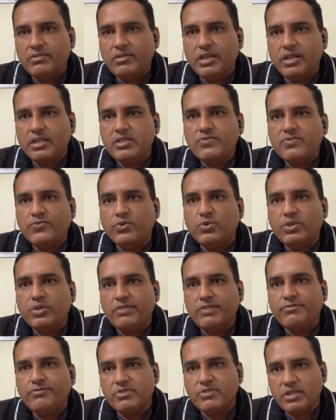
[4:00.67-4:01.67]
That is 4 Air
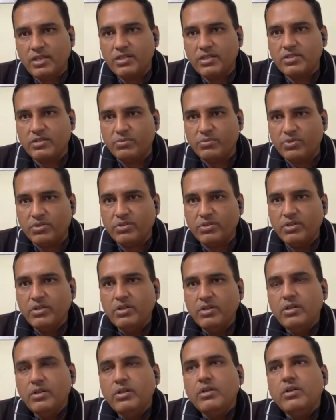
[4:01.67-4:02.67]
Force Selection Board.
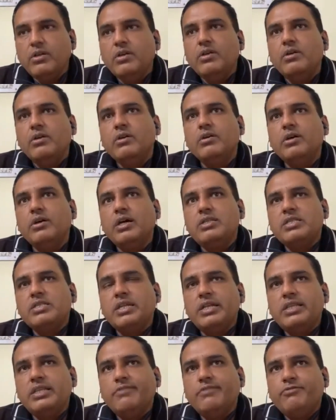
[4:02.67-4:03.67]
I
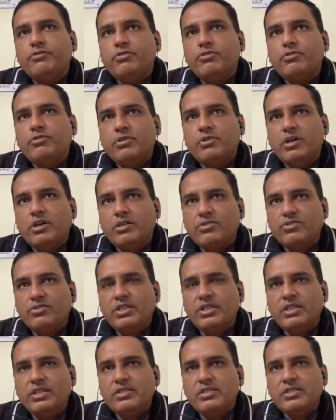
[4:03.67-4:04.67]
stayed there for
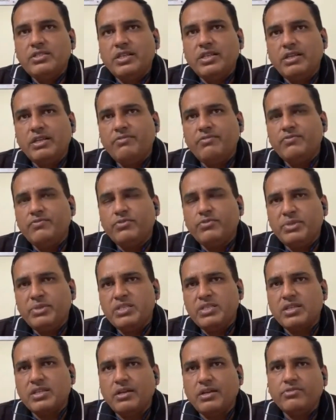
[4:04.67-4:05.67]
3 years. Then I went for my
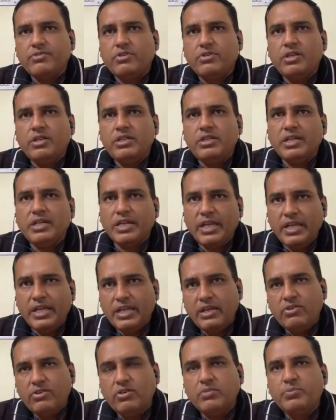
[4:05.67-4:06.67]
staff college. Again, I
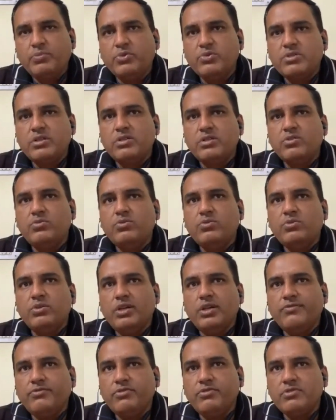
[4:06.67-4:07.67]
got posted to
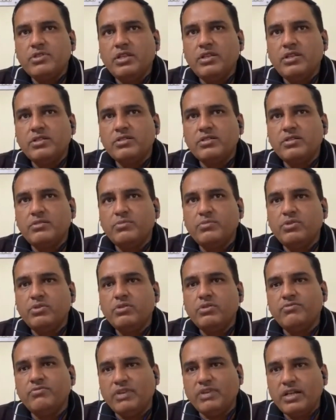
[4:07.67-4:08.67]
Air Force Selection
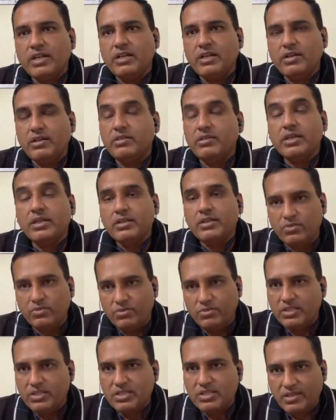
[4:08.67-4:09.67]
Board
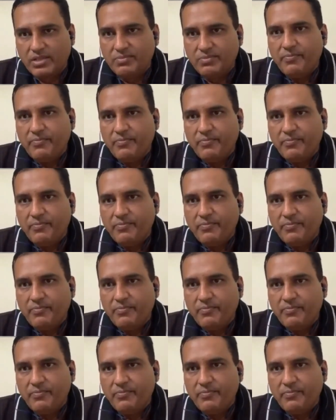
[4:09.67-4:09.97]
Dehradun this time.